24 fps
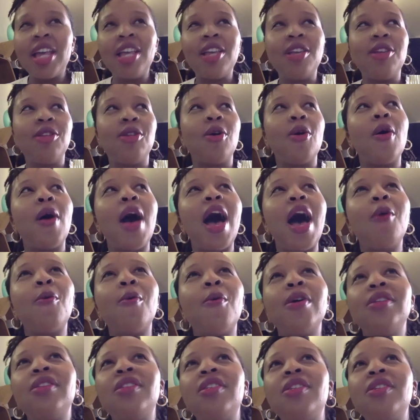You know, I
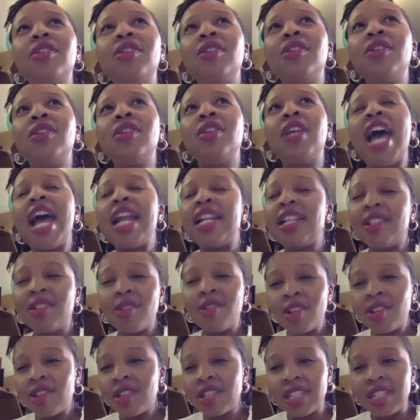want to, and it's
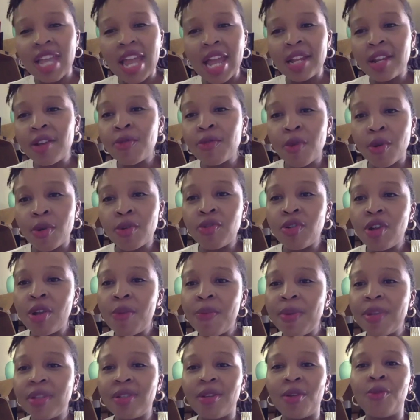not just any road
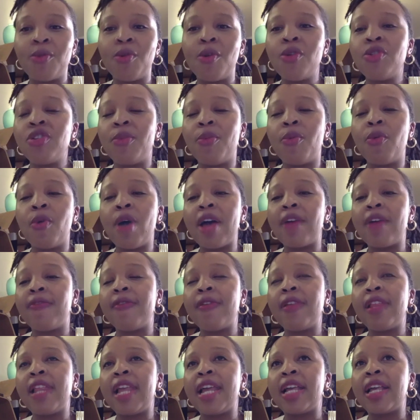trip, it's a road trip where I
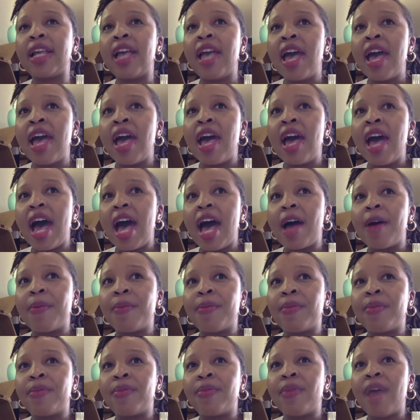feel like
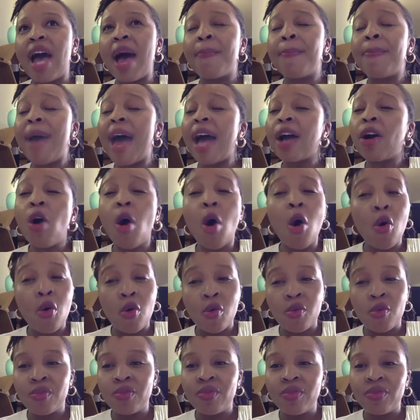I'm back
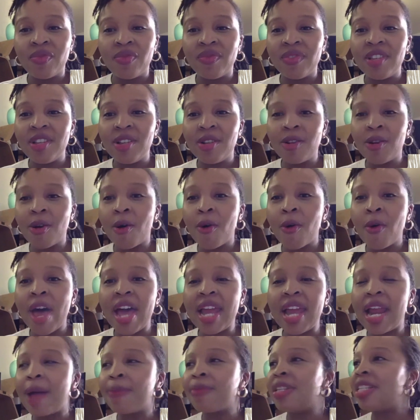home, you know,
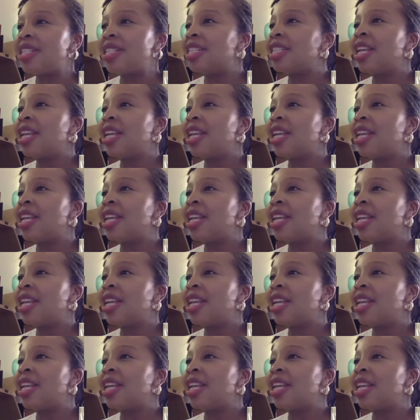and I'm just